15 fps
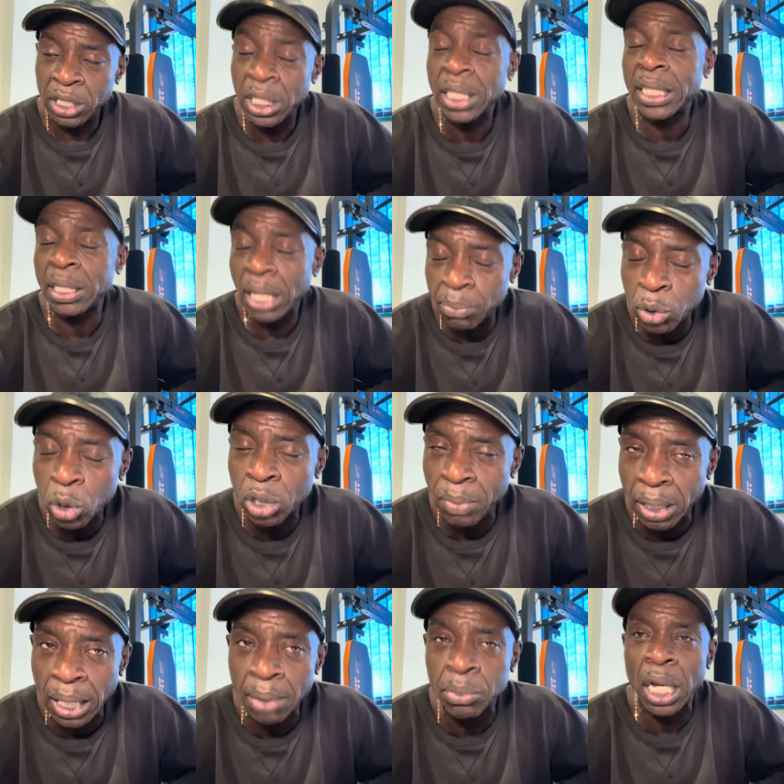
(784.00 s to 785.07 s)
know, this, I'm talking
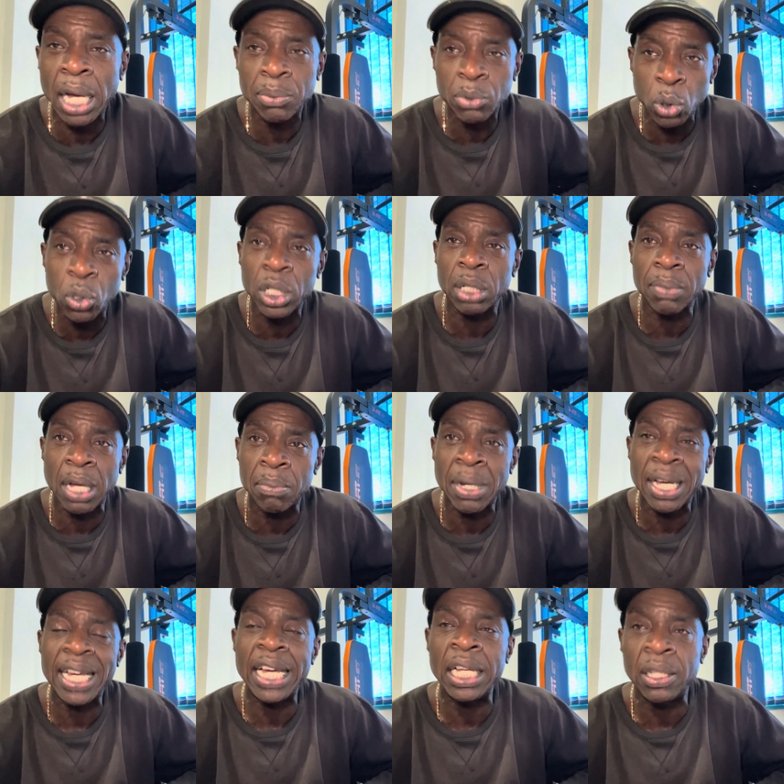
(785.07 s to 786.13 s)
about
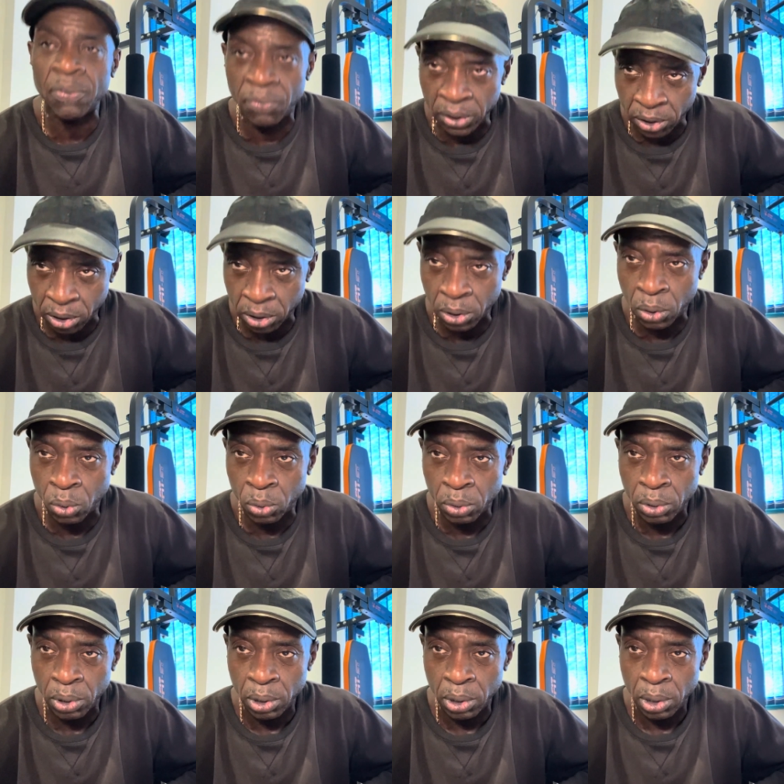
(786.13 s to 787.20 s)
my infant school,
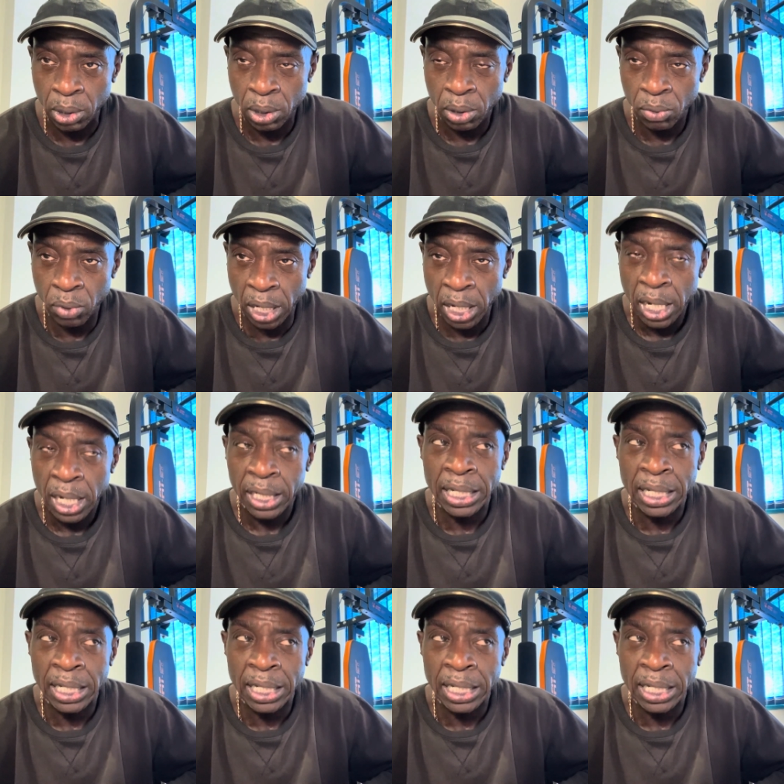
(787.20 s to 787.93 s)
right?